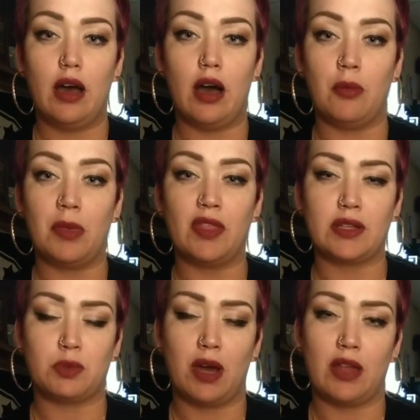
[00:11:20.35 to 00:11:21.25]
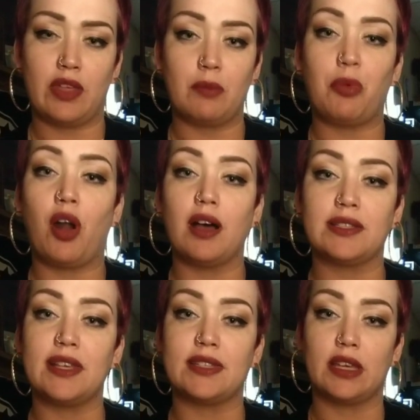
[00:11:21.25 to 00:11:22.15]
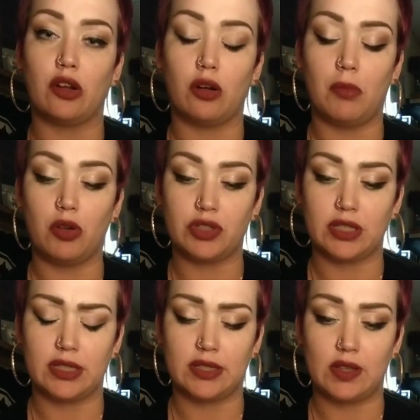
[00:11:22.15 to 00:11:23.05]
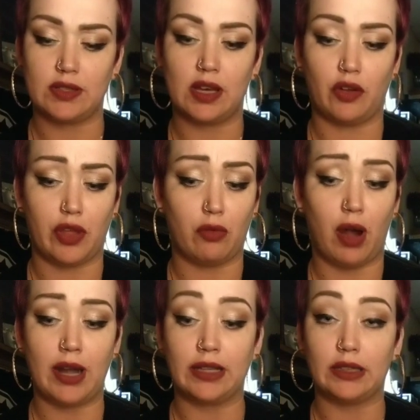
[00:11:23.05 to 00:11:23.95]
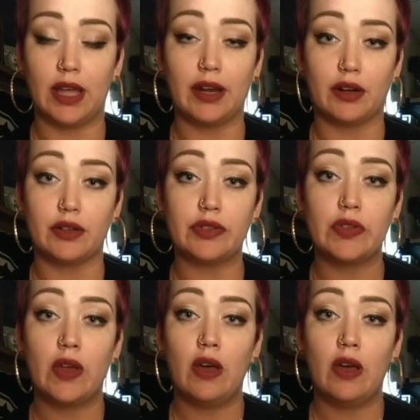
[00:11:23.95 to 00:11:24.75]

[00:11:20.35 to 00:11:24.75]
And that's why I think processing your emotions is healthy. Writing letters,